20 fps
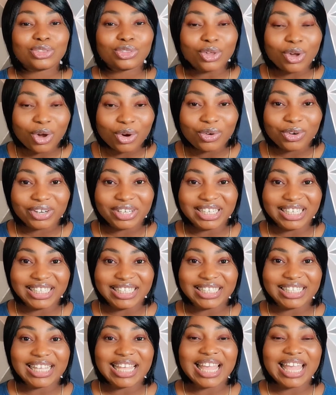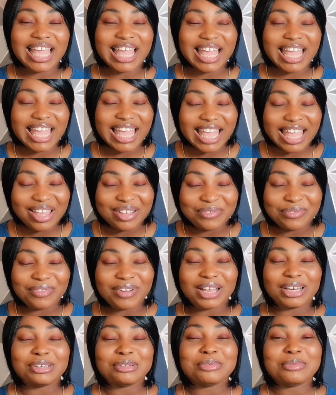thoroughly
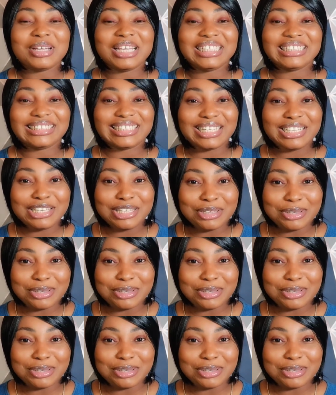evaluate